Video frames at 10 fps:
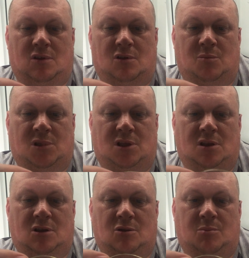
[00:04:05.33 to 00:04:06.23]
I'll
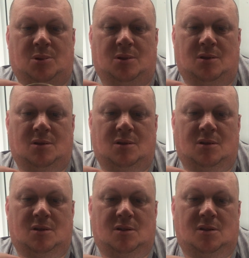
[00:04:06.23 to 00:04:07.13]
make a loop
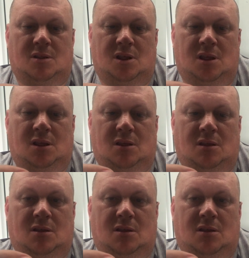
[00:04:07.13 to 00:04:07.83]
there.